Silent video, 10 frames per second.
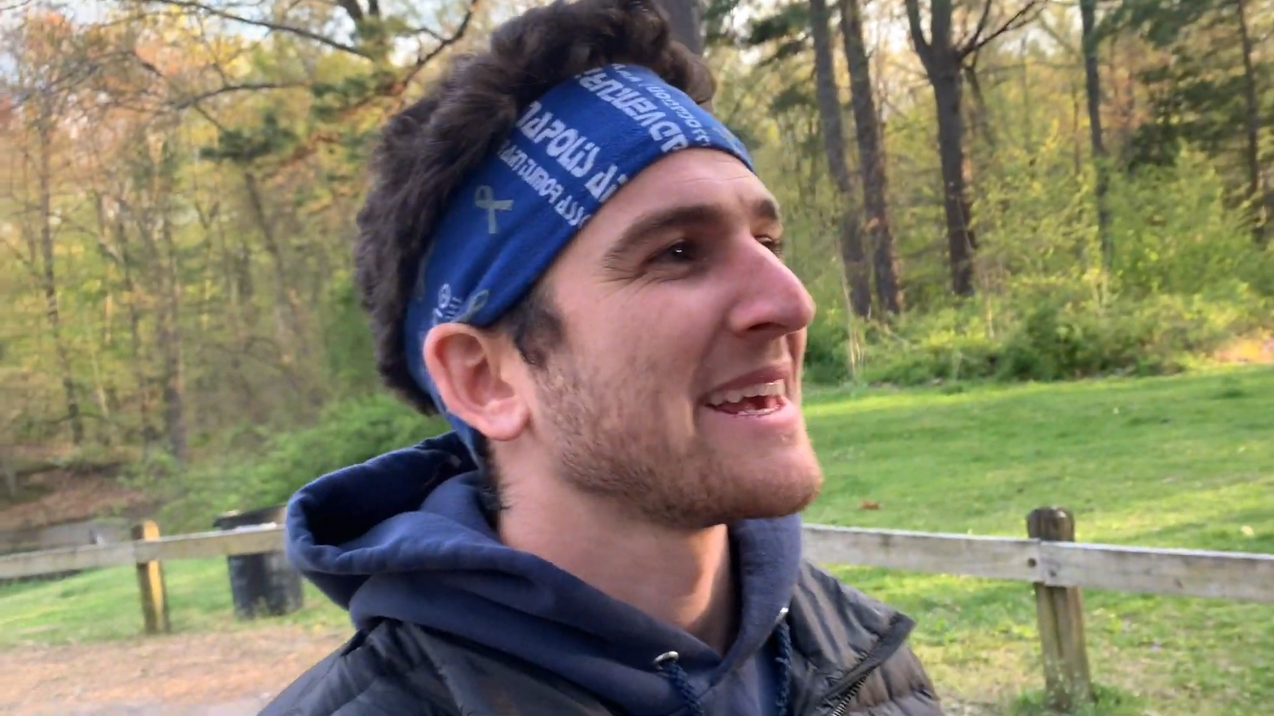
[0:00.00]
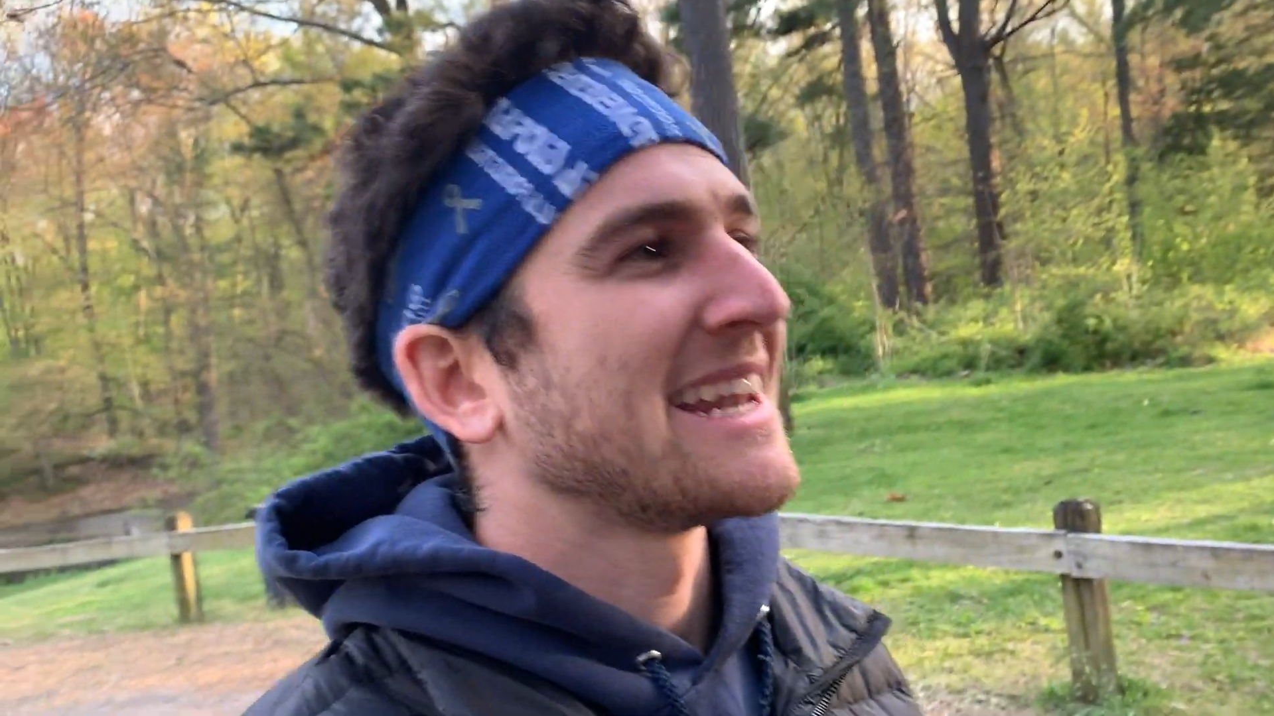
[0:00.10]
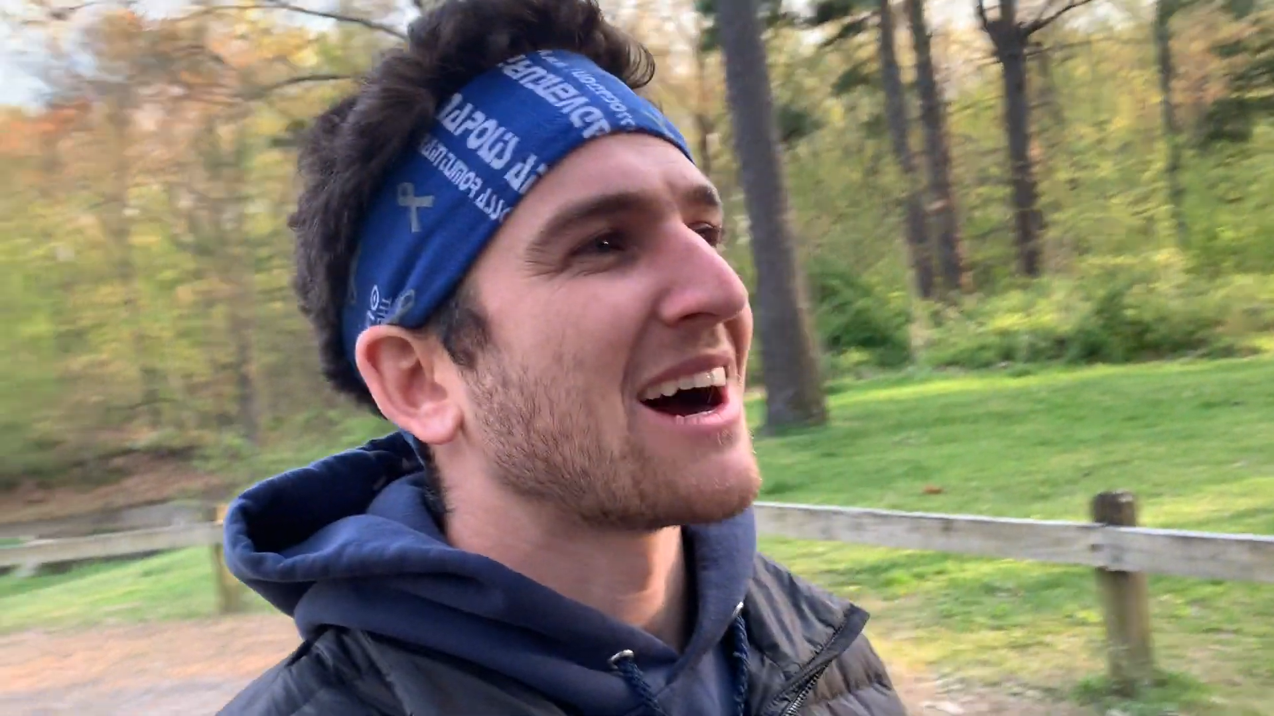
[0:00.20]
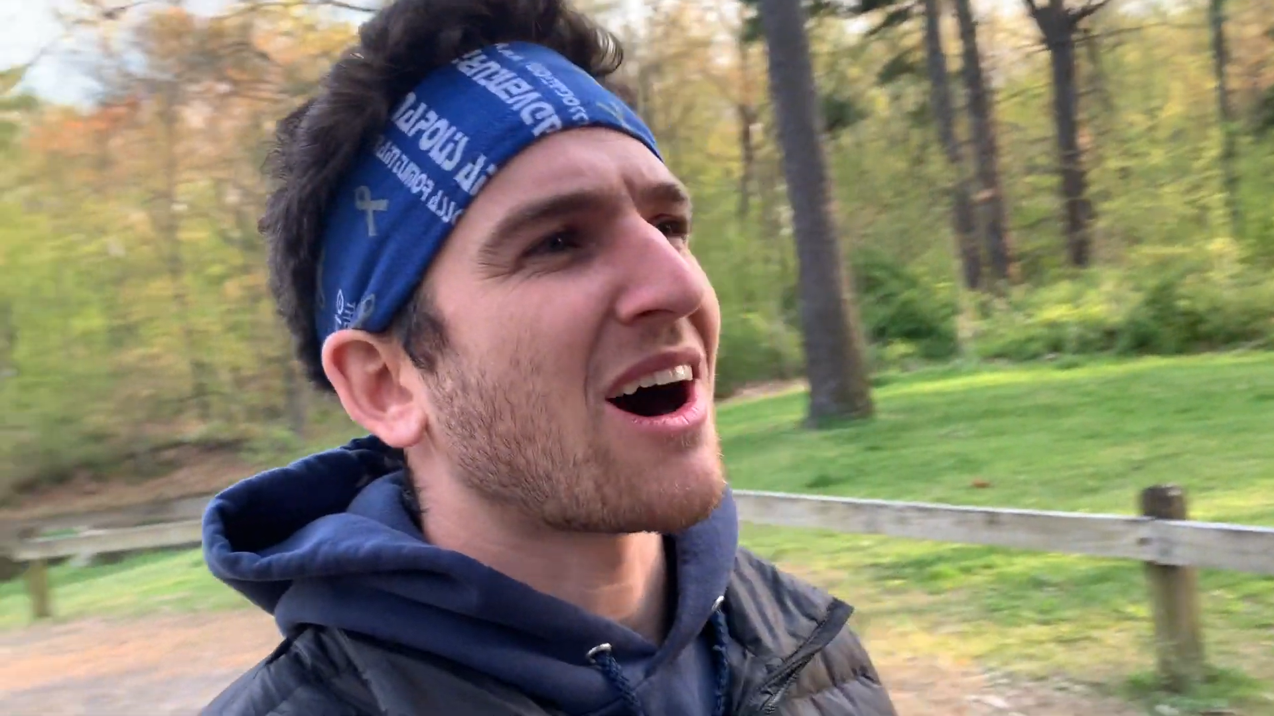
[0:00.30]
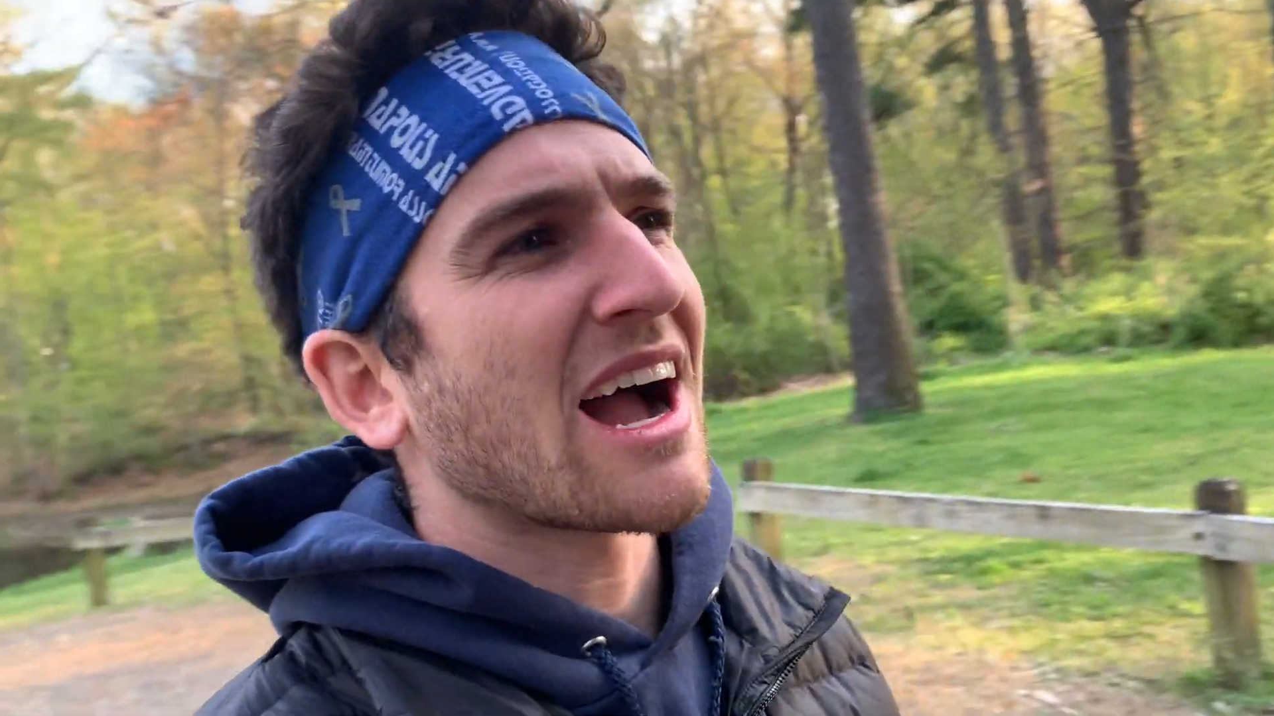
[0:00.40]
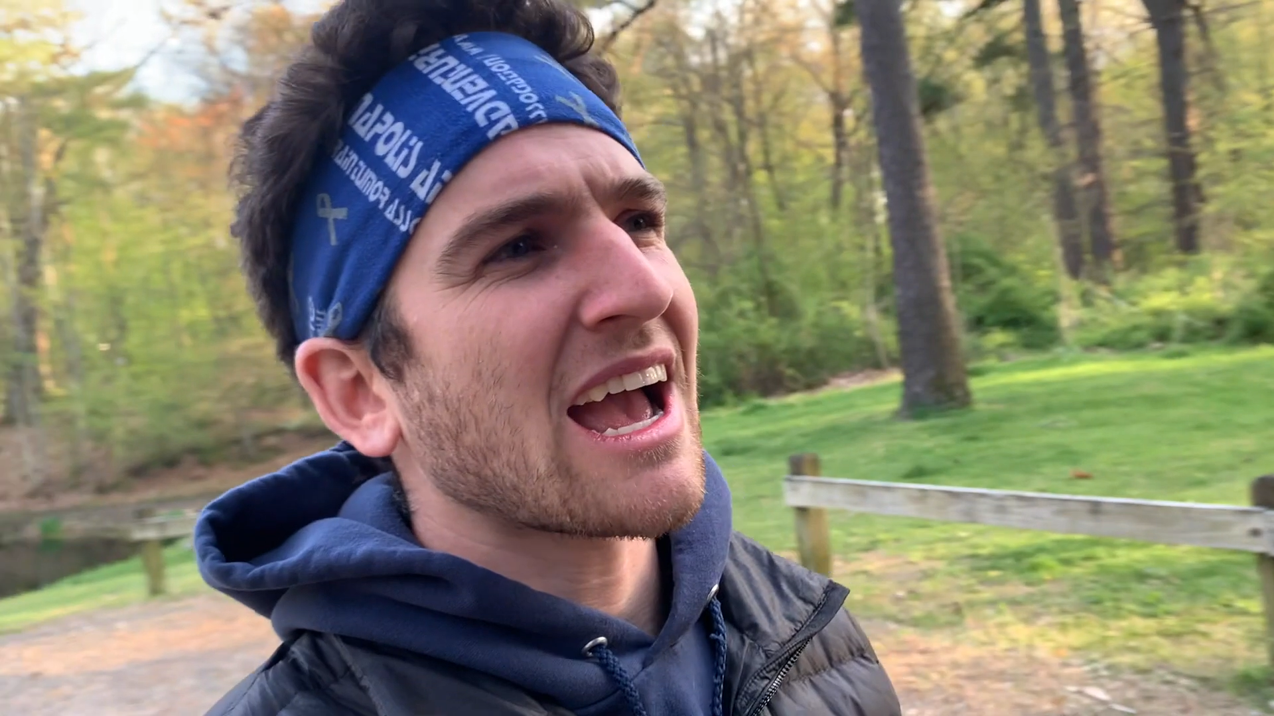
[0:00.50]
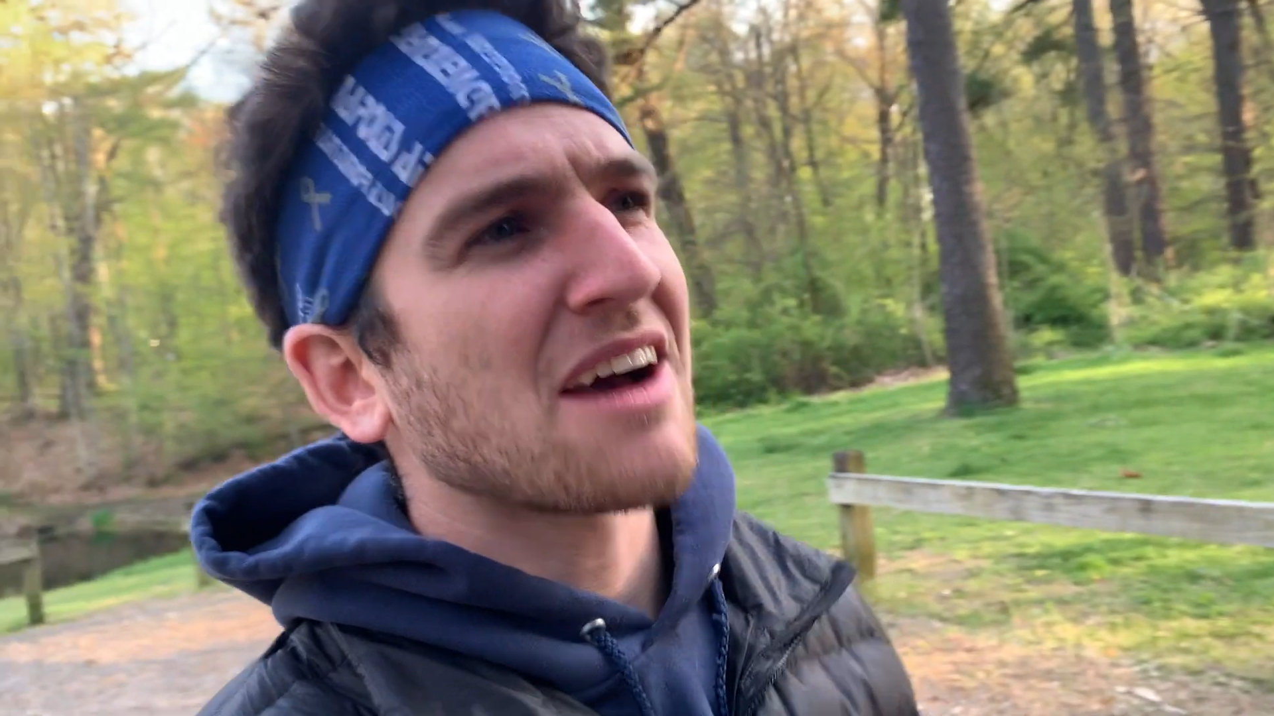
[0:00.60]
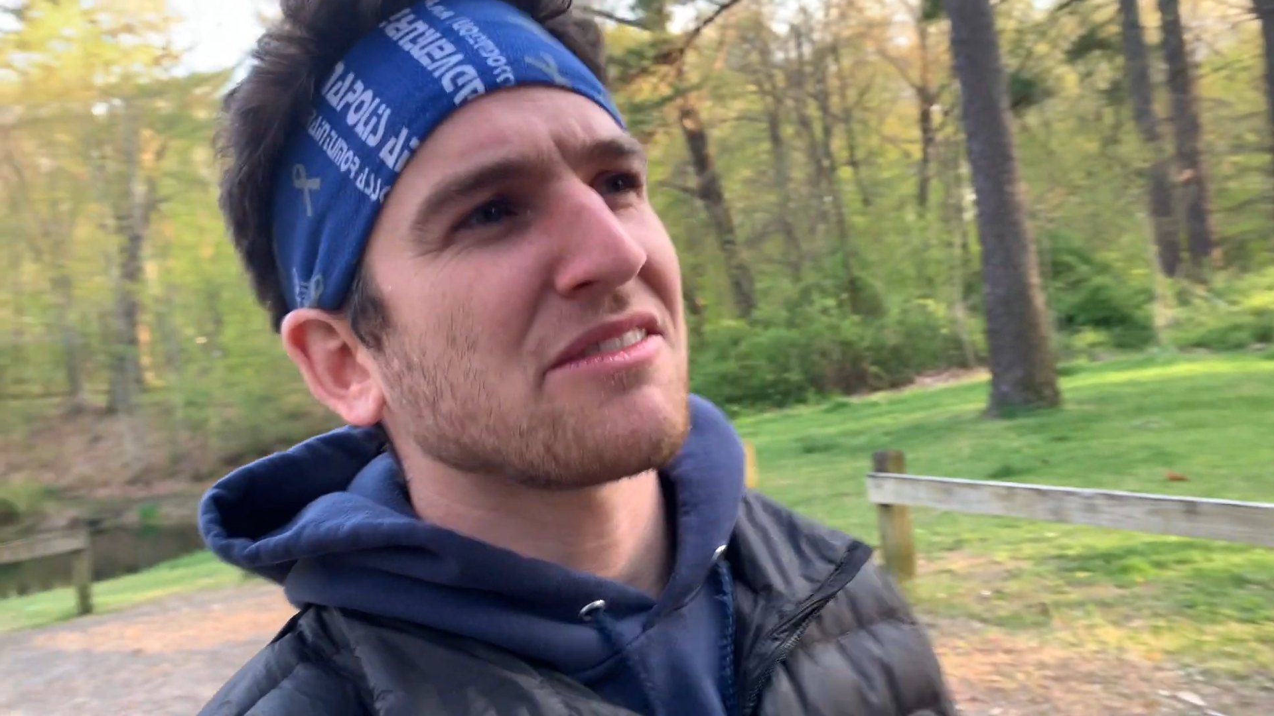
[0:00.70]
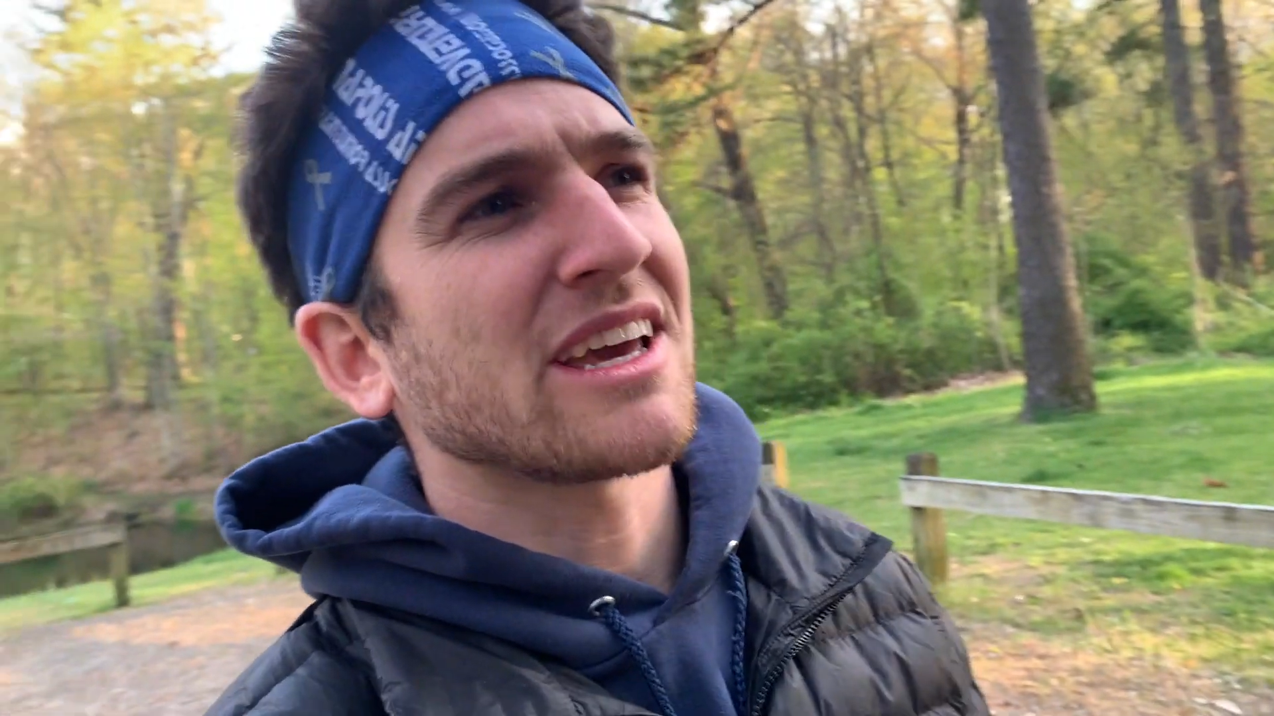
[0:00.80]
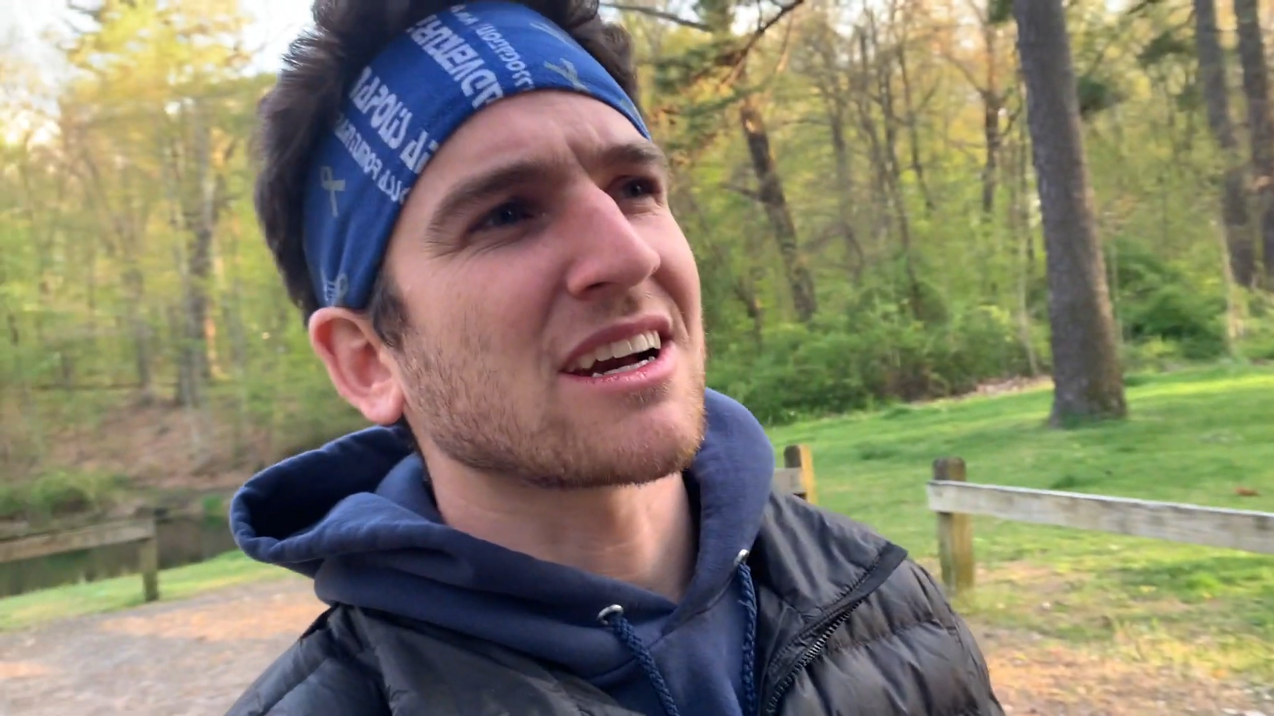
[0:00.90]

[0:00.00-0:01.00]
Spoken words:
Now, I have a